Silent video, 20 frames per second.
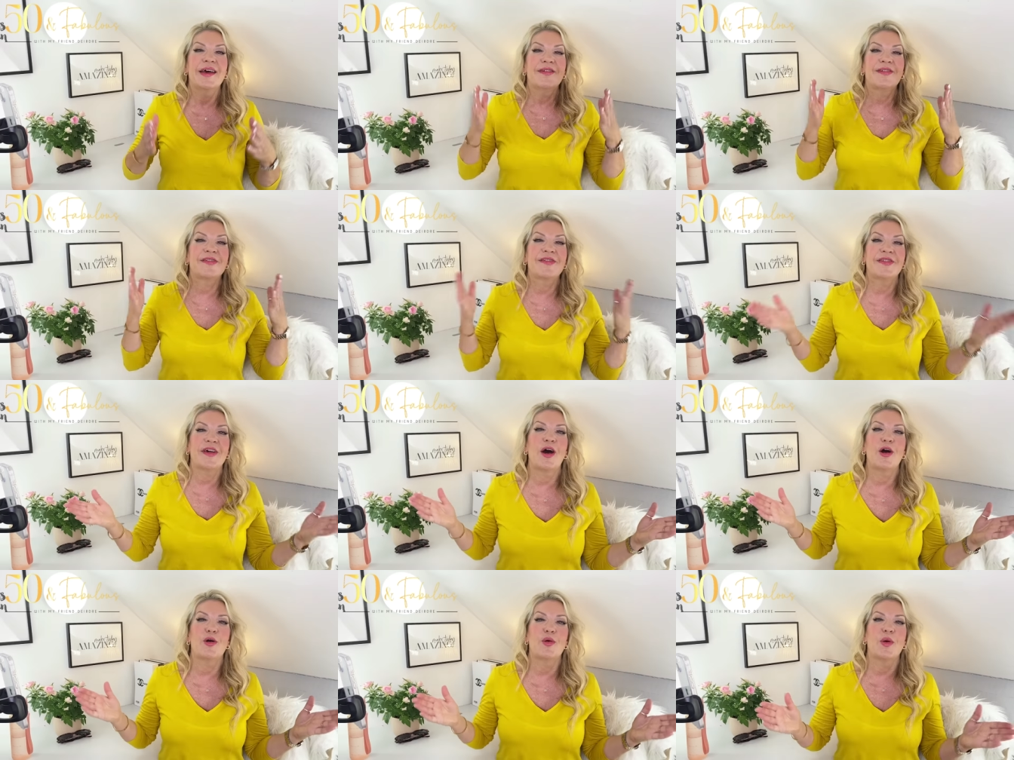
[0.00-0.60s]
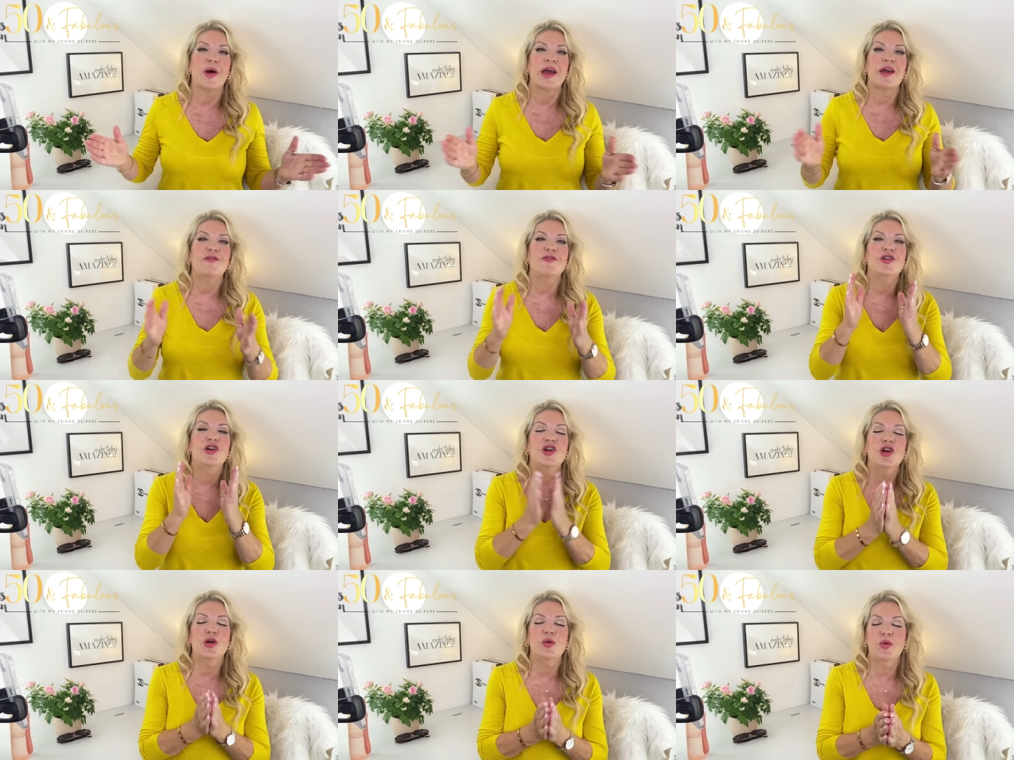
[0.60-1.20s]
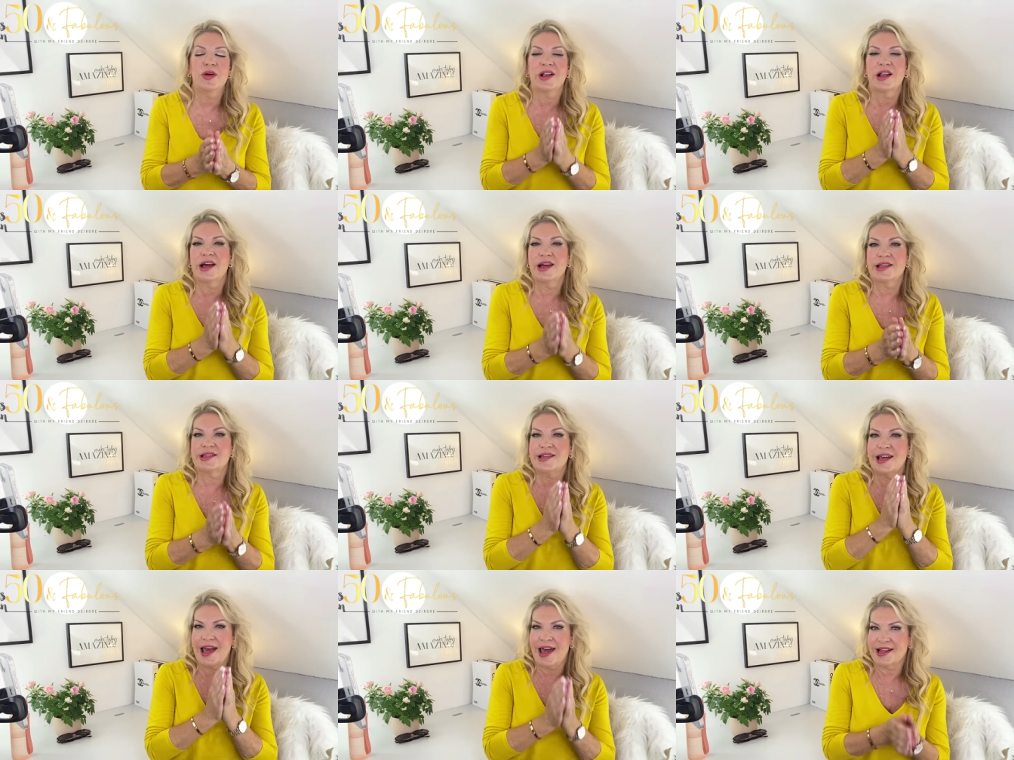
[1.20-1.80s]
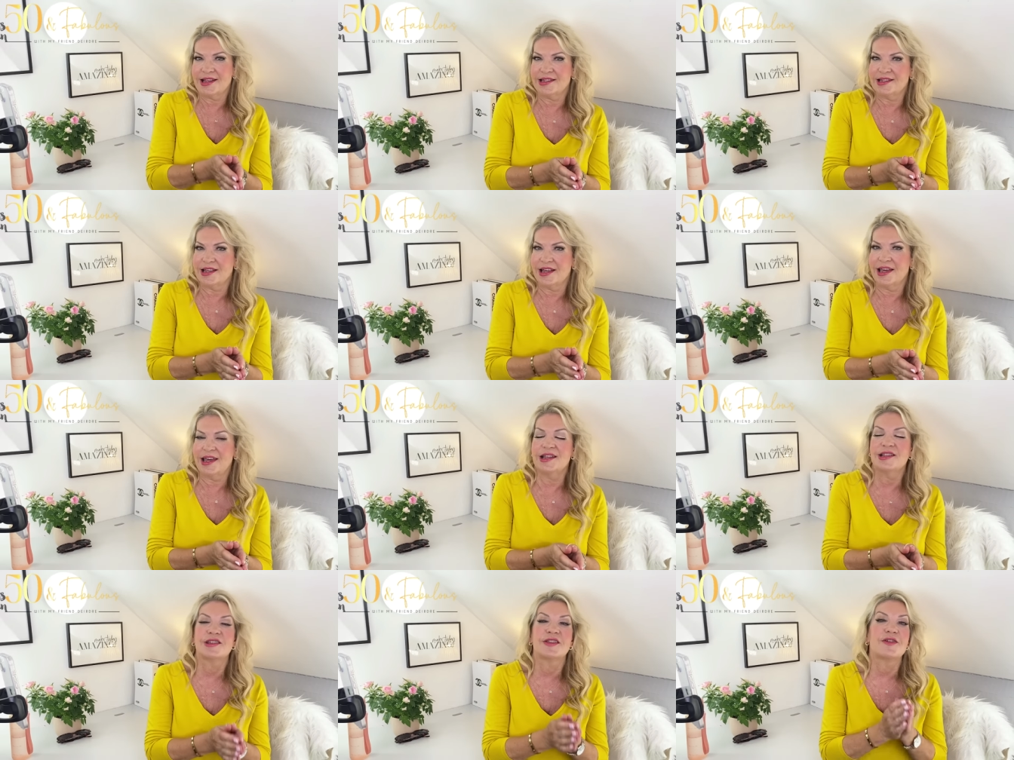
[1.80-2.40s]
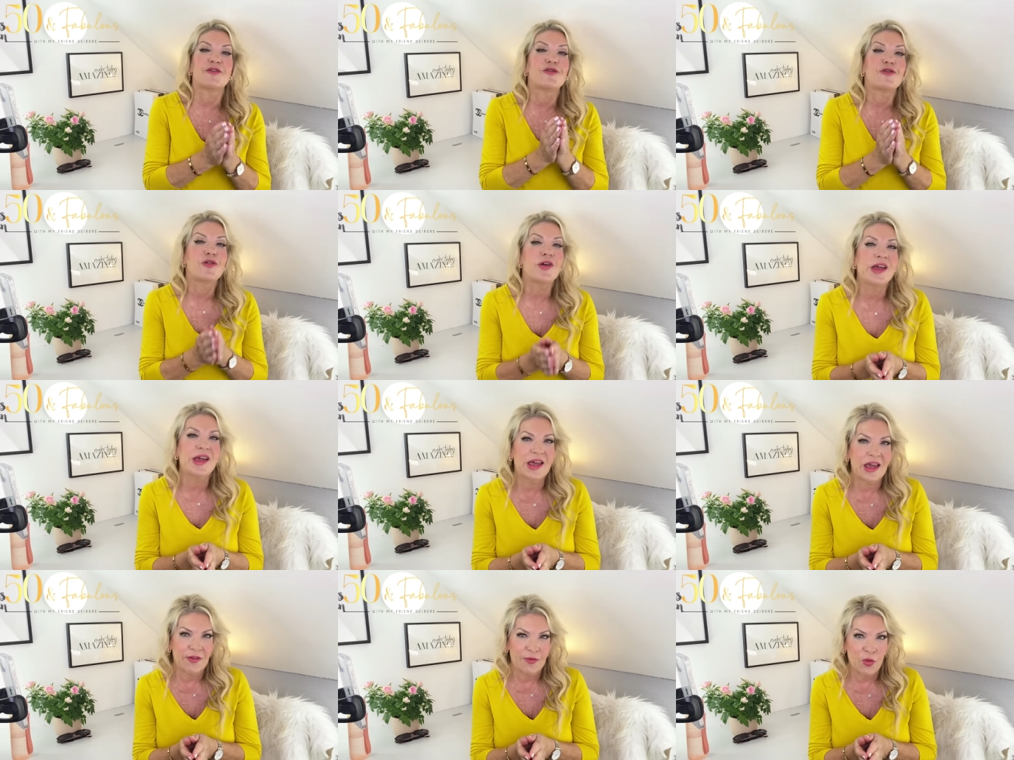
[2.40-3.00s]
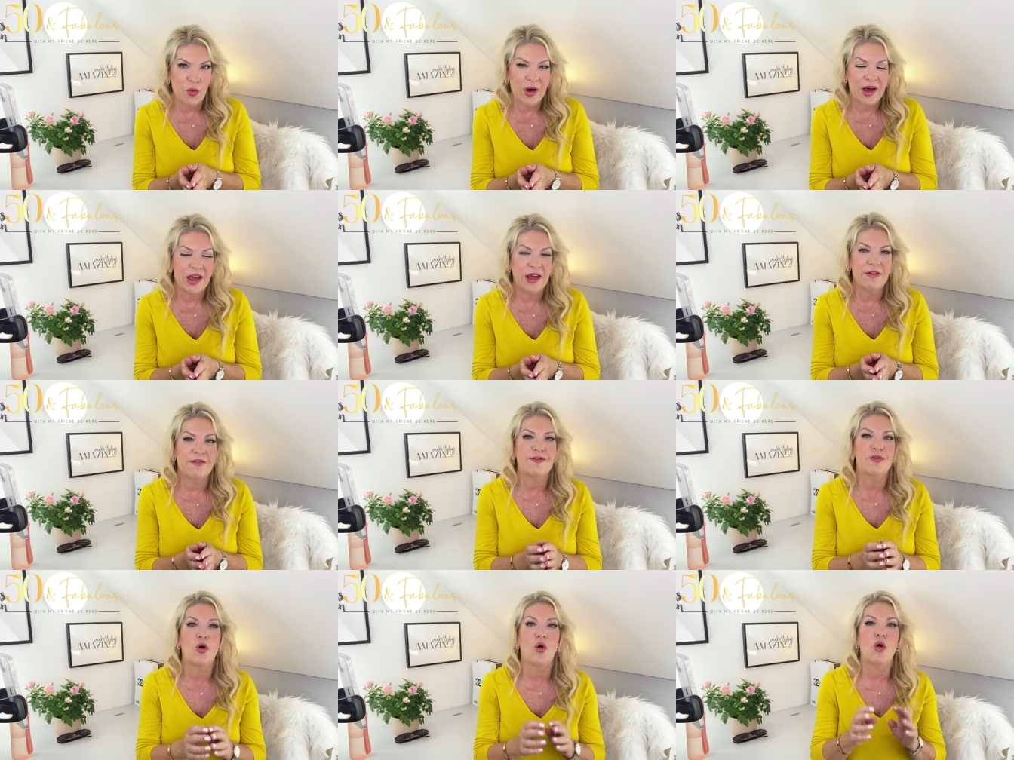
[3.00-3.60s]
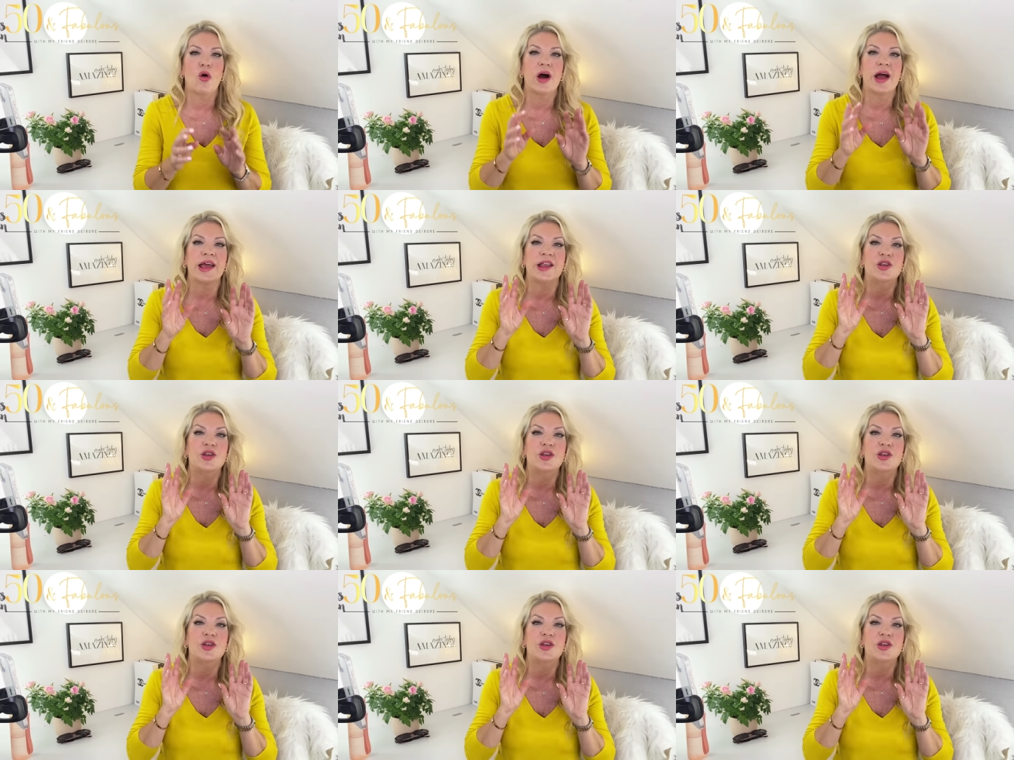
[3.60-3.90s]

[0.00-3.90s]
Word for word: So if you would like to enter into the free giveaway for a